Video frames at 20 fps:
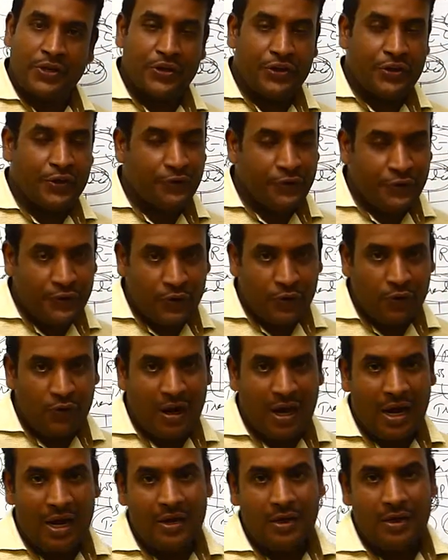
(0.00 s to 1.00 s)
If you
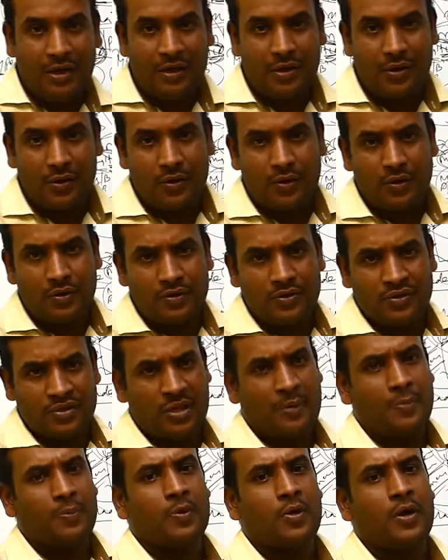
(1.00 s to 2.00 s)
want
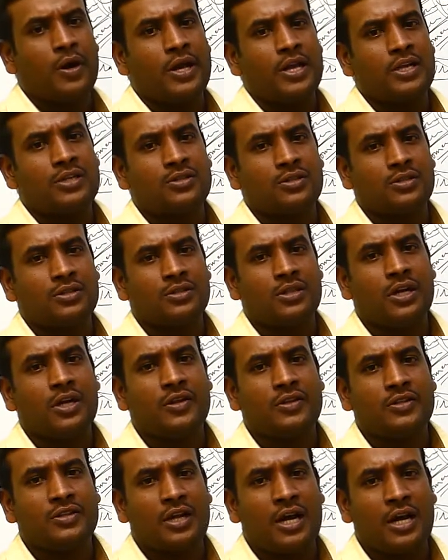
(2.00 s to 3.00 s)
some products that
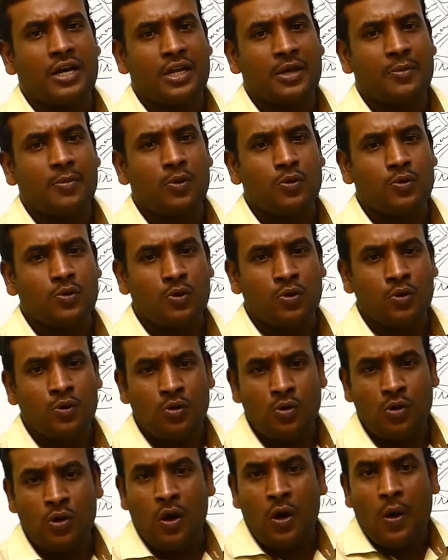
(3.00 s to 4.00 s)
is not able
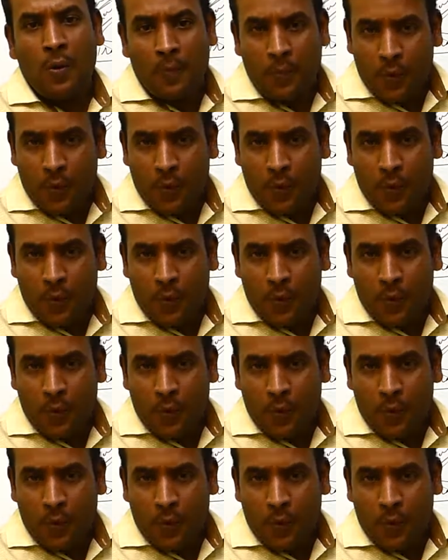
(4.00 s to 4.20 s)
to